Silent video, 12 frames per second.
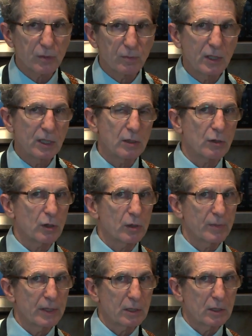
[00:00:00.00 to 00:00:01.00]
the meat are going
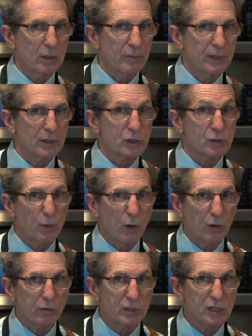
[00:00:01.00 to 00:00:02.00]
to be a little bit
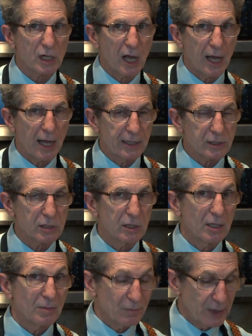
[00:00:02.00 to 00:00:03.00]
smaller in size,
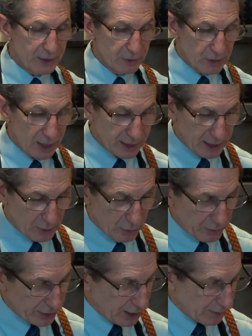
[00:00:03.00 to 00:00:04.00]
but you're not getting
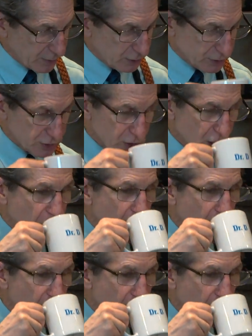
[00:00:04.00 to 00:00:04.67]
all the chemicals.